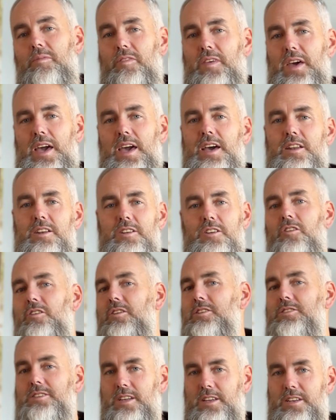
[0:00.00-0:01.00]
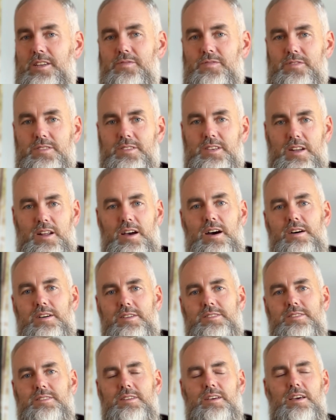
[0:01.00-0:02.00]
they had noticed the difference in
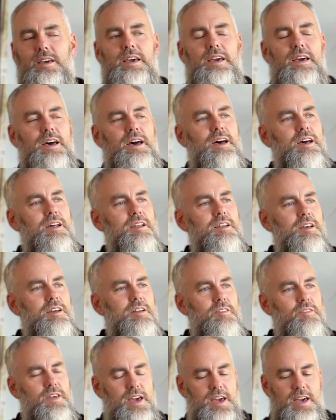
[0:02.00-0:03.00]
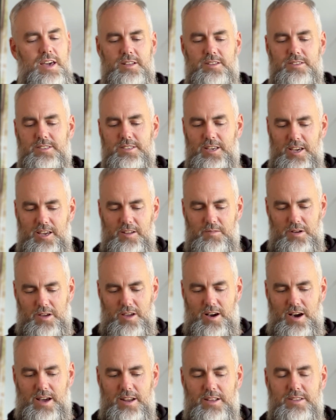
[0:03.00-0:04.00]
us, and they had seen what
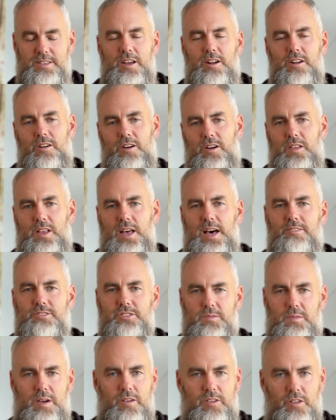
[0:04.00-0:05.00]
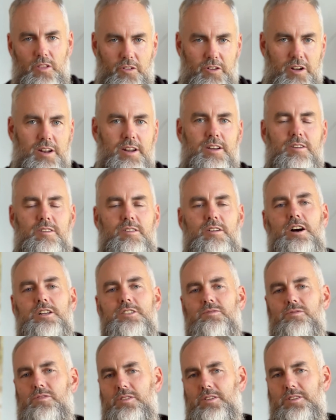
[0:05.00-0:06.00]
God had done in our lives around learning to hear God's
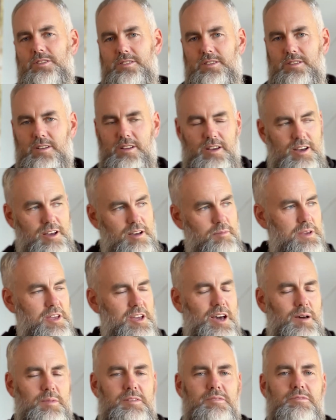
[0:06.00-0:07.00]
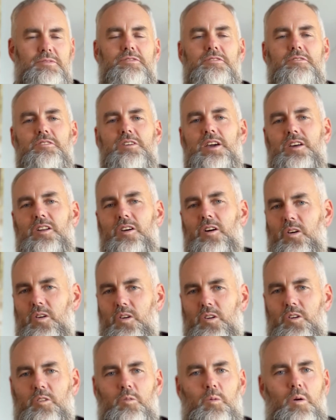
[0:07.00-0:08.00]
voice and becoming free and
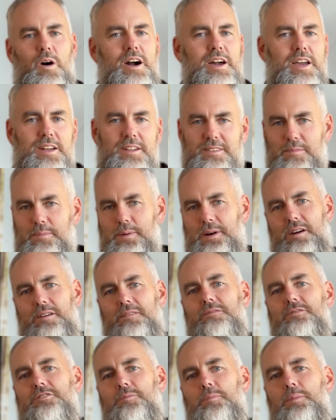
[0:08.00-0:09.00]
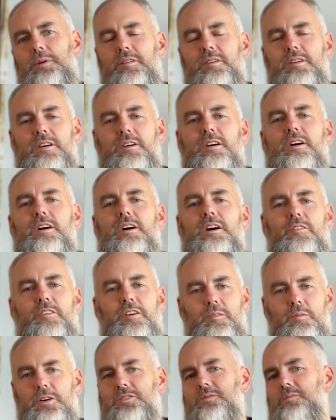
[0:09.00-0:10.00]
whole, walking in the power of the Spirit, that
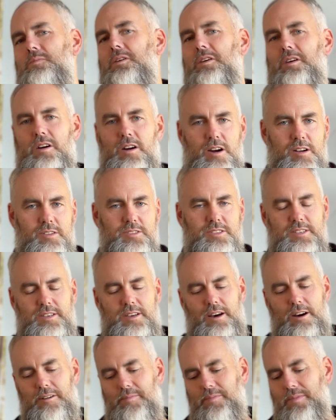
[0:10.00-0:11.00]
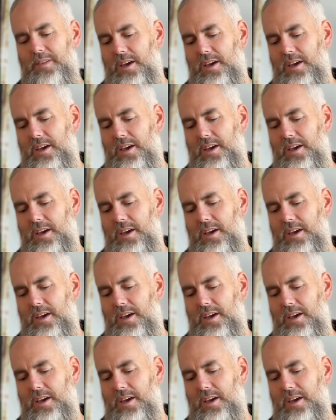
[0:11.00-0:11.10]
it wasn't really a hard sell.